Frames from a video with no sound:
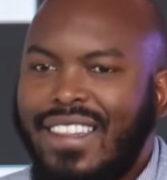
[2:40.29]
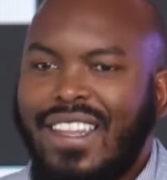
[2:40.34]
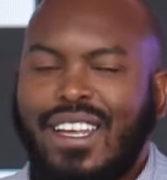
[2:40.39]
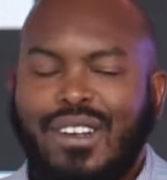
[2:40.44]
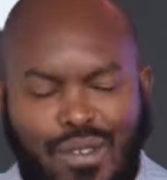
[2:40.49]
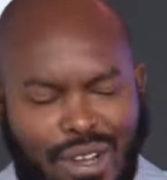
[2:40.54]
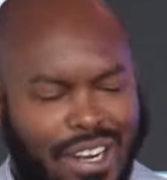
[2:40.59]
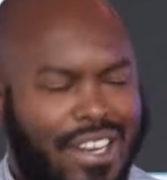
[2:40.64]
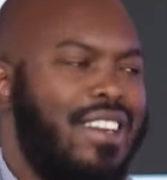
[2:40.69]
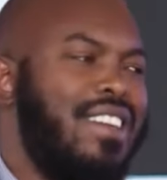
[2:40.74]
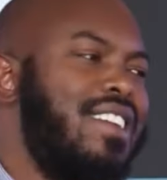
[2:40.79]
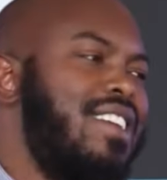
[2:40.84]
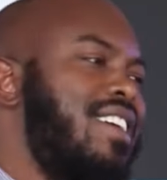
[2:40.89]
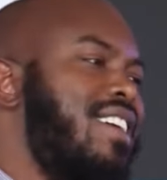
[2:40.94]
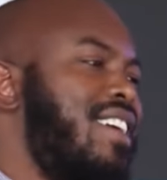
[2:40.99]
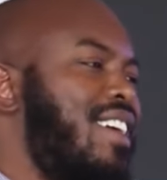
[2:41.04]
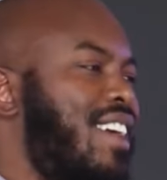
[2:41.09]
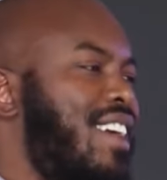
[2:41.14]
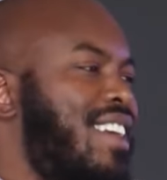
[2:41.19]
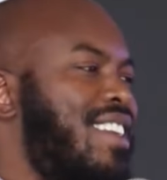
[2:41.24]
That one.
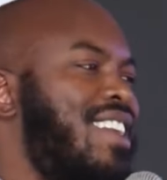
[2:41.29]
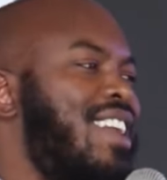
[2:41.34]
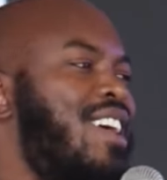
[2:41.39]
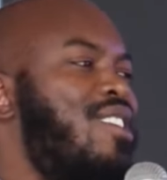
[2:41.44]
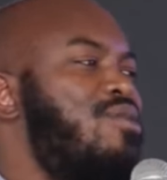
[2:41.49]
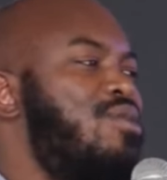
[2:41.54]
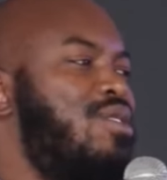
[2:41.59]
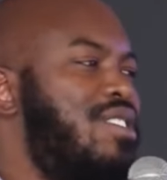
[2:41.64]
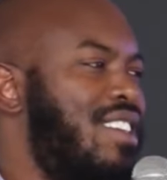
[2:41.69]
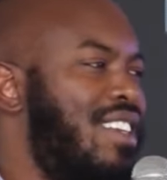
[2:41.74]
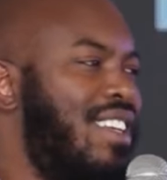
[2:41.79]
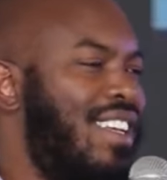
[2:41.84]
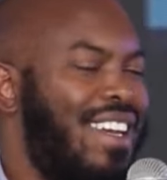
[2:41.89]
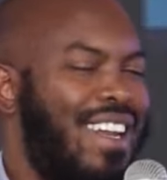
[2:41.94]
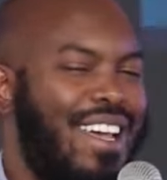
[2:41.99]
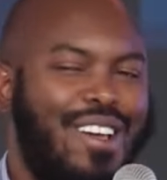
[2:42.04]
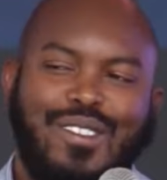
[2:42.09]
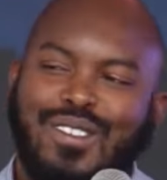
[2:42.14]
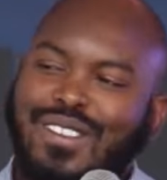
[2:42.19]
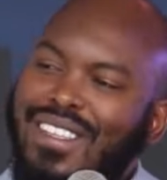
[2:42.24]
Yes, now you see,
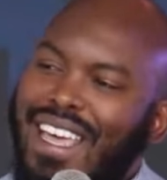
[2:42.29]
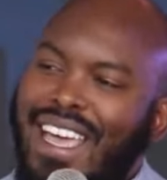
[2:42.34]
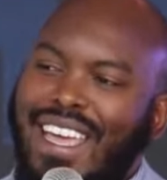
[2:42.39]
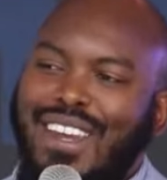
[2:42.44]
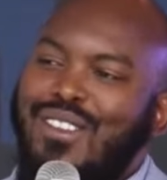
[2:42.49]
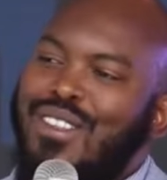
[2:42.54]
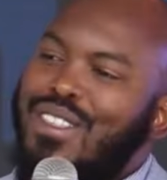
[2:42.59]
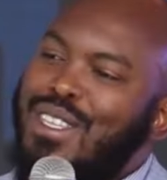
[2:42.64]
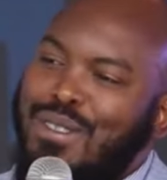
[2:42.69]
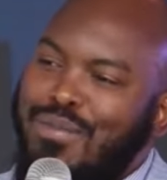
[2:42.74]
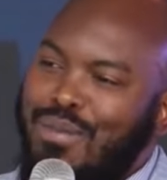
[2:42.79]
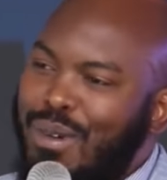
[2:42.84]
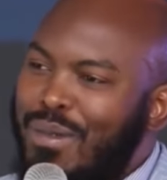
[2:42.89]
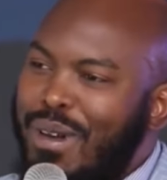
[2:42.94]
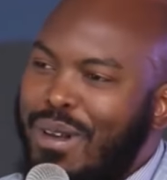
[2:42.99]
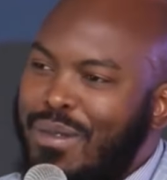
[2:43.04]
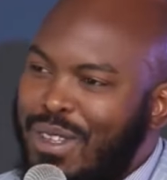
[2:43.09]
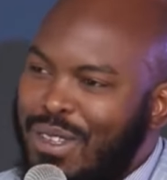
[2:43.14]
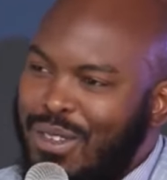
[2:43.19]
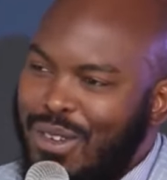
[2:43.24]
now you see, I knew this
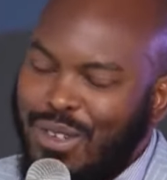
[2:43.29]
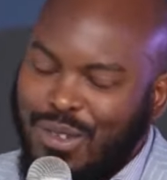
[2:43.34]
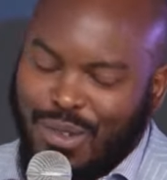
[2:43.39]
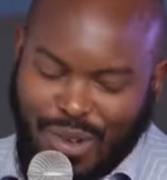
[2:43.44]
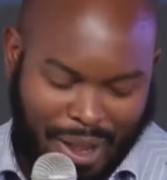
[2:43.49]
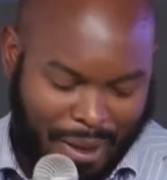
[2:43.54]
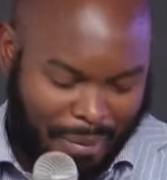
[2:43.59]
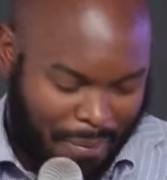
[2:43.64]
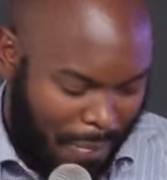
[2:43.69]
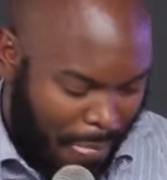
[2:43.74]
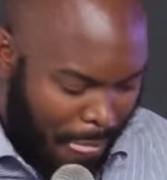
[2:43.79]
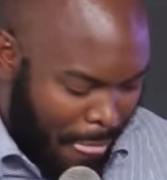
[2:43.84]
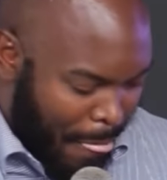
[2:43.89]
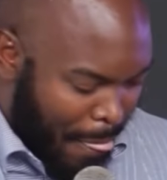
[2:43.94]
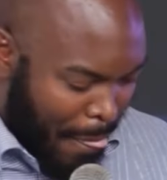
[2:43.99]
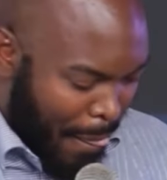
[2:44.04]
problem was going to come.